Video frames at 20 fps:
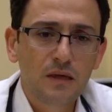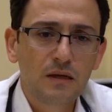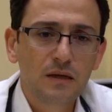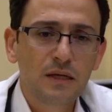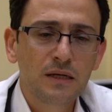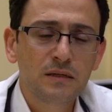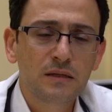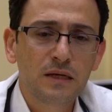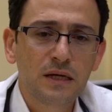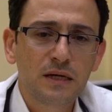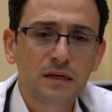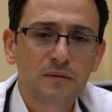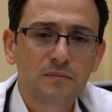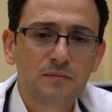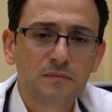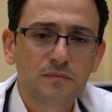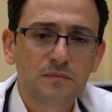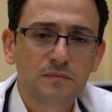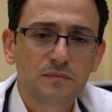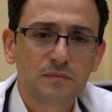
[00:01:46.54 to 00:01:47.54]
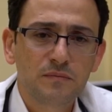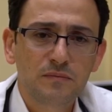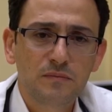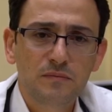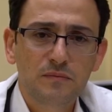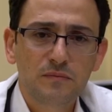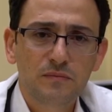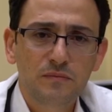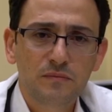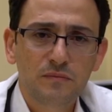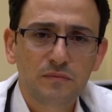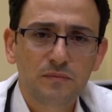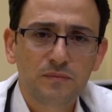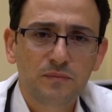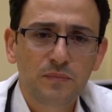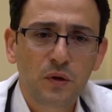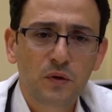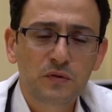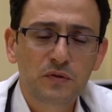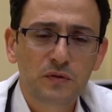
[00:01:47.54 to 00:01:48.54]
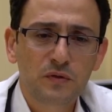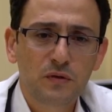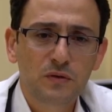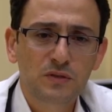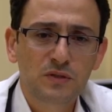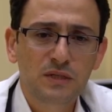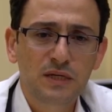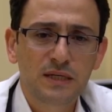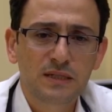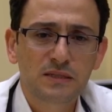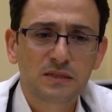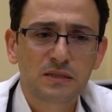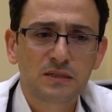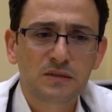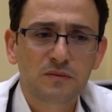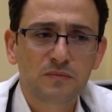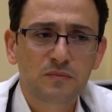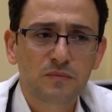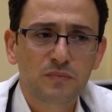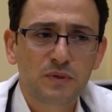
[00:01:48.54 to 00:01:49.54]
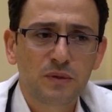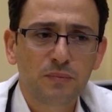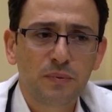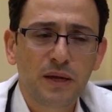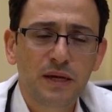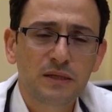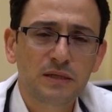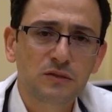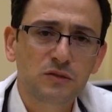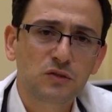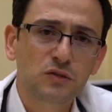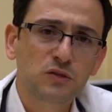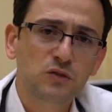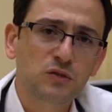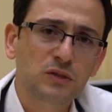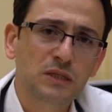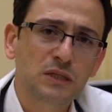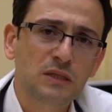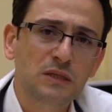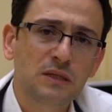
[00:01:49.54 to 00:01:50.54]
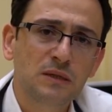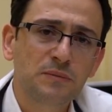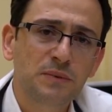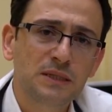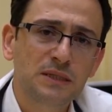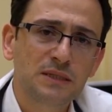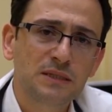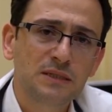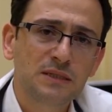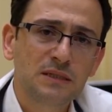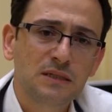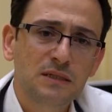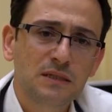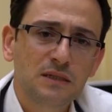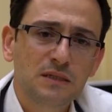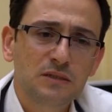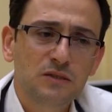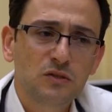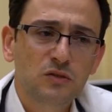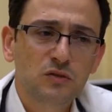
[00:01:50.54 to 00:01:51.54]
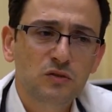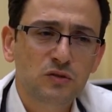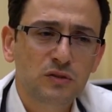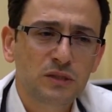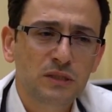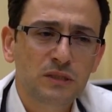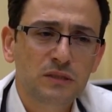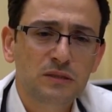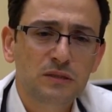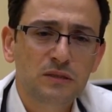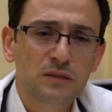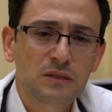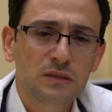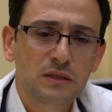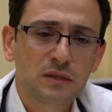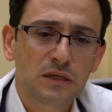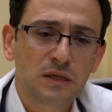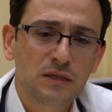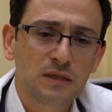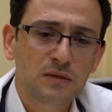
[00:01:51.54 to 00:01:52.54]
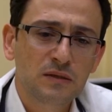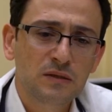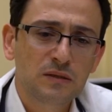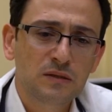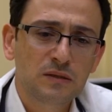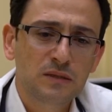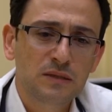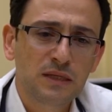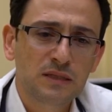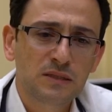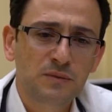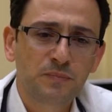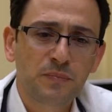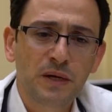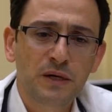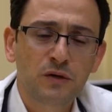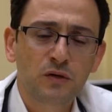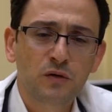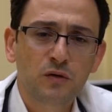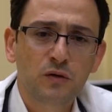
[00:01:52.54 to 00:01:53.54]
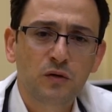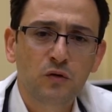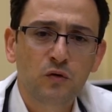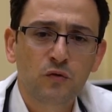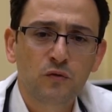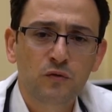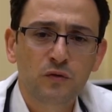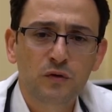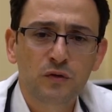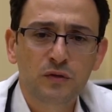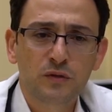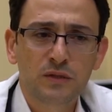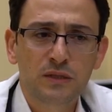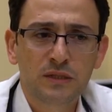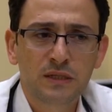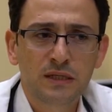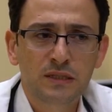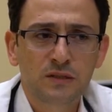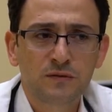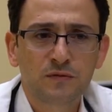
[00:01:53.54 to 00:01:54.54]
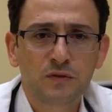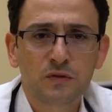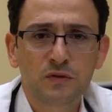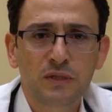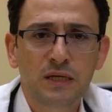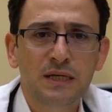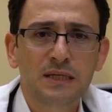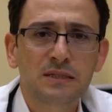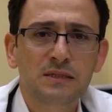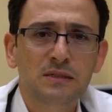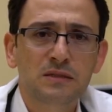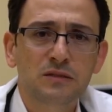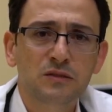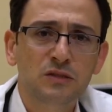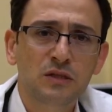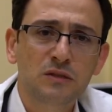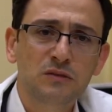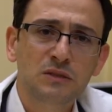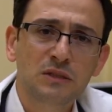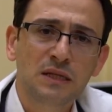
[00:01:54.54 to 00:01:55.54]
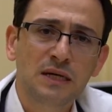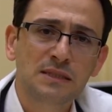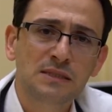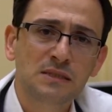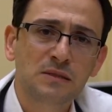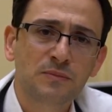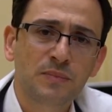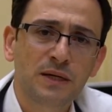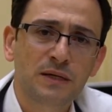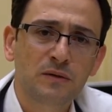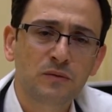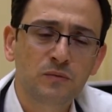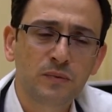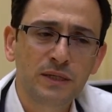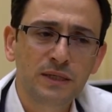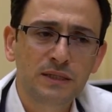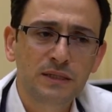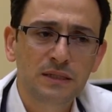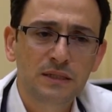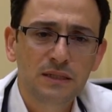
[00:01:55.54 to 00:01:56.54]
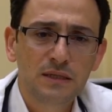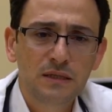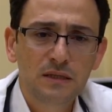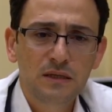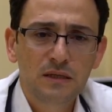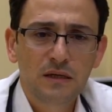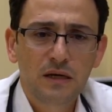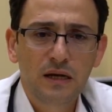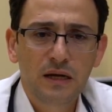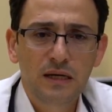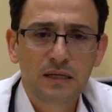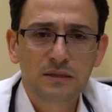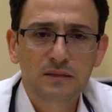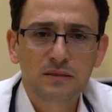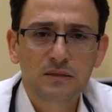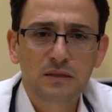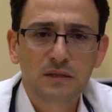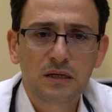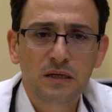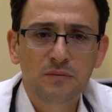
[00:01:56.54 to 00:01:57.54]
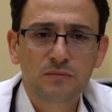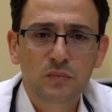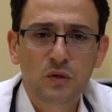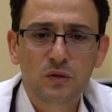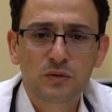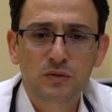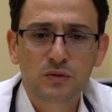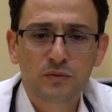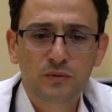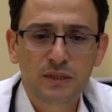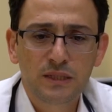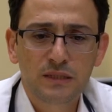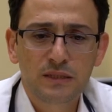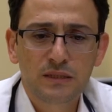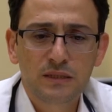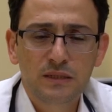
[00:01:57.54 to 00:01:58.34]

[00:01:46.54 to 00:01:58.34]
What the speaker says: In both of those cases, the pain is usually limited, usually gets better over the next few days, generally lasts about a week and goes away.